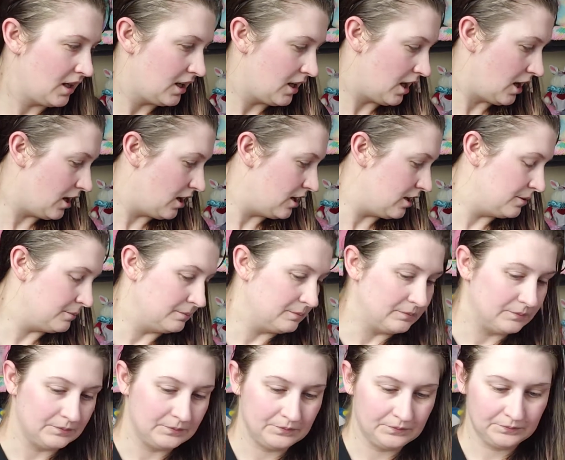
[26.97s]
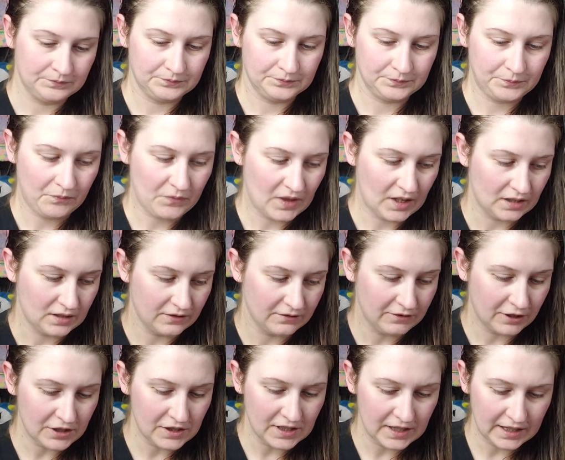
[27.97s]
The
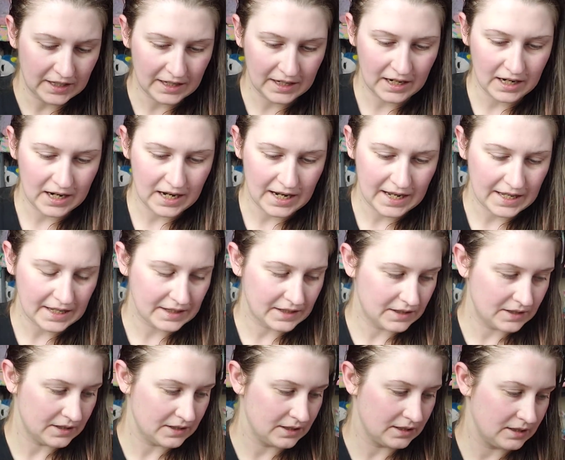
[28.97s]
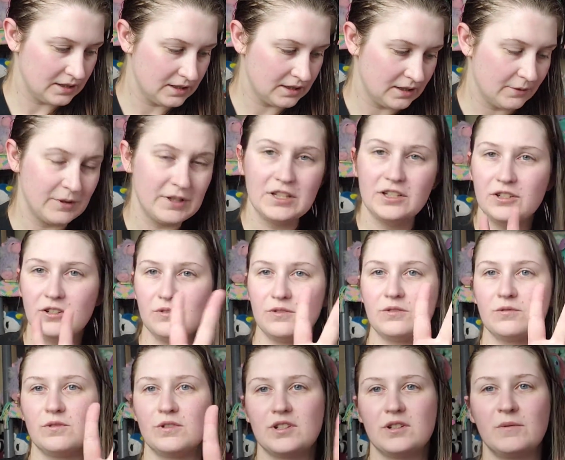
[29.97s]
first thing I got, I went to two
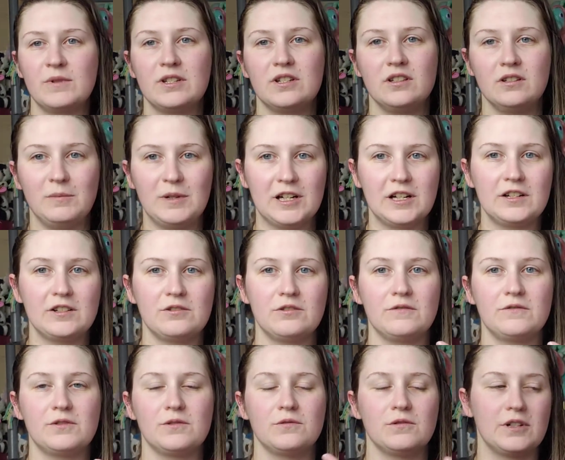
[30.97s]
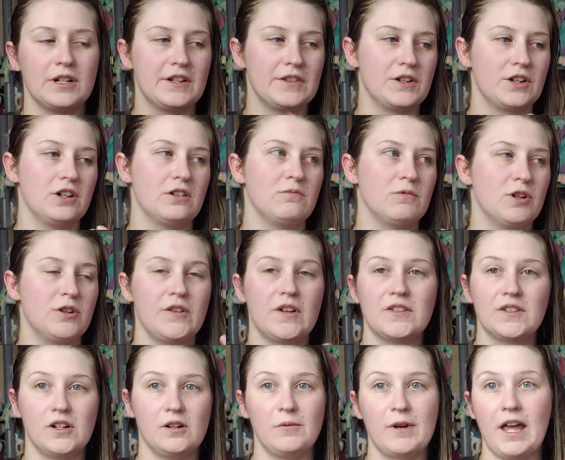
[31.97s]
stores. I went to the America's Thrift Store and the Goodwill. That's
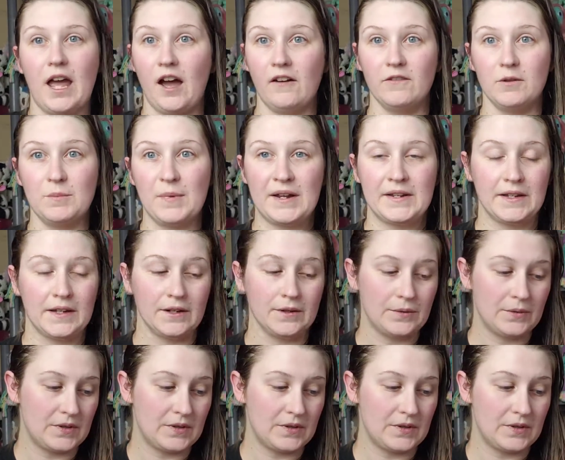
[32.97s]
all we have in my town.